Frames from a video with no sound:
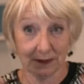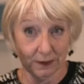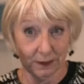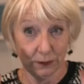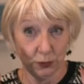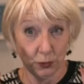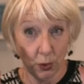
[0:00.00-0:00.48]

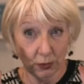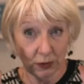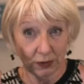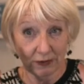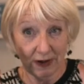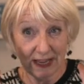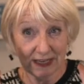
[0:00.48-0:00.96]
Not
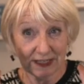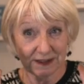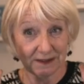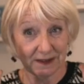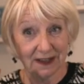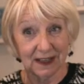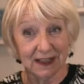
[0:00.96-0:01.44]
correct,
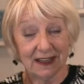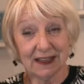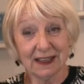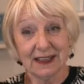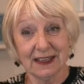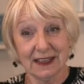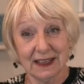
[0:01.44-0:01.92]

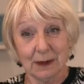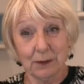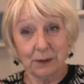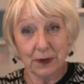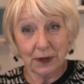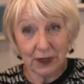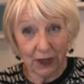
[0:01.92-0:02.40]

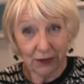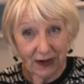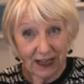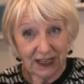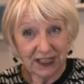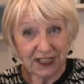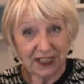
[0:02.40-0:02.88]
but correct
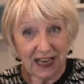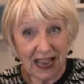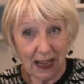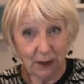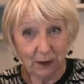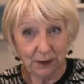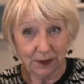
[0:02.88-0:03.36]

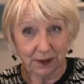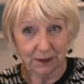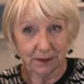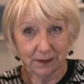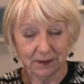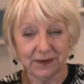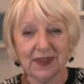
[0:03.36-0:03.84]
sound.
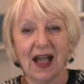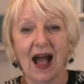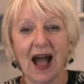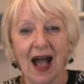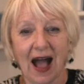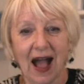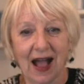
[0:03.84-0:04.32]

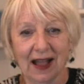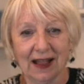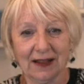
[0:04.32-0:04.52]
Un.